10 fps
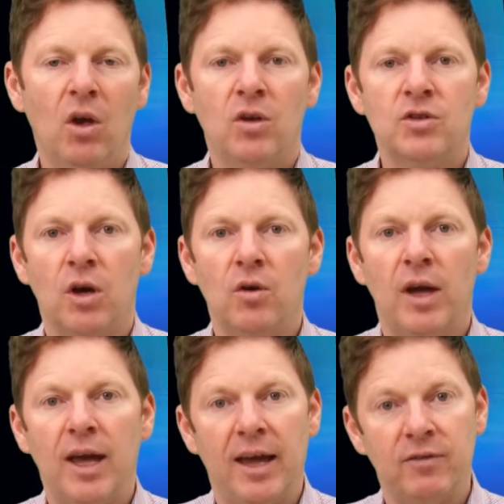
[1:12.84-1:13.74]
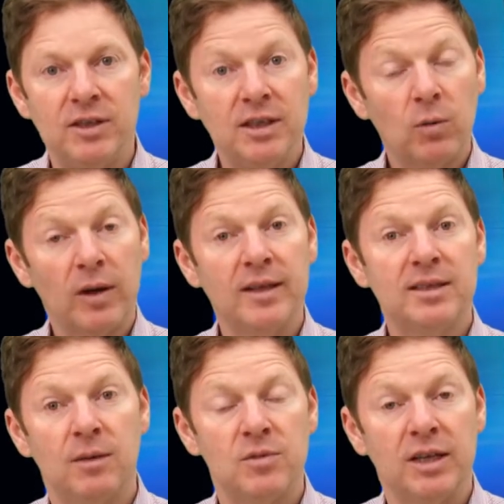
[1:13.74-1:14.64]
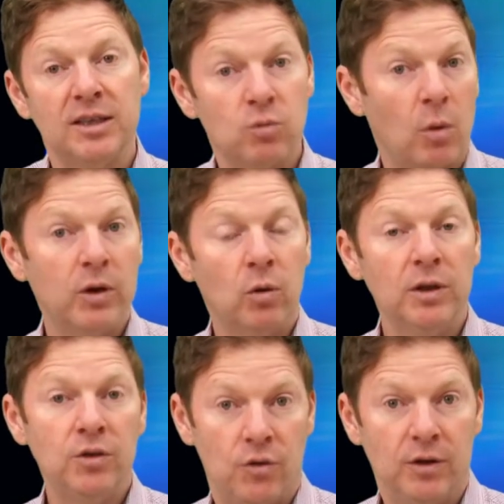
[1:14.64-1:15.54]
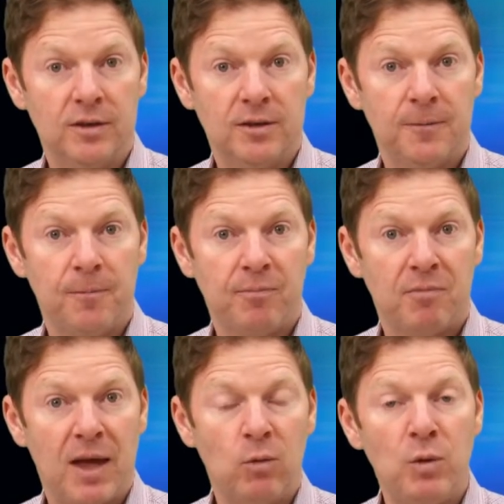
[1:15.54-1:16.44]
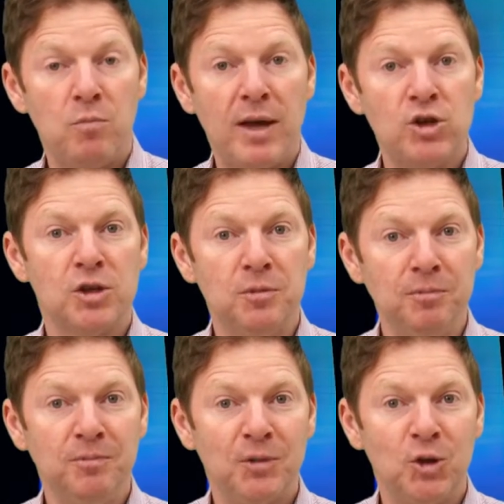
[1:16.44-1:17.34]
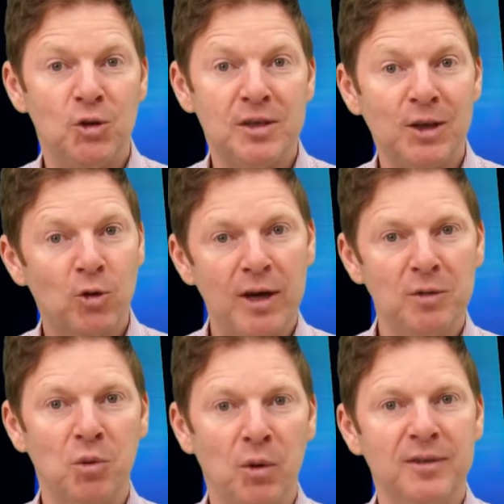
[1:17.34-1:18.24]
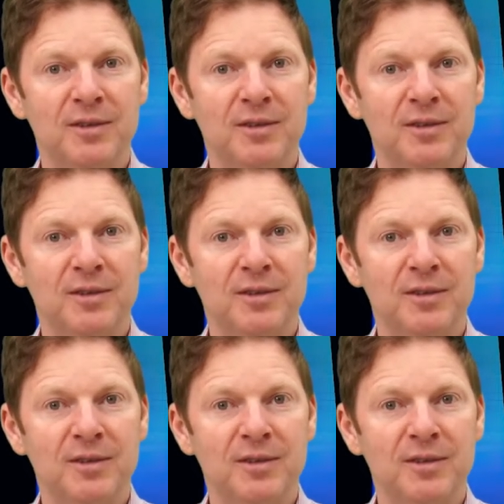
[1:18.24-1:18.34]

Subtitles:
So every single one of these subjects is what we call a unit, and we measure them using credit points.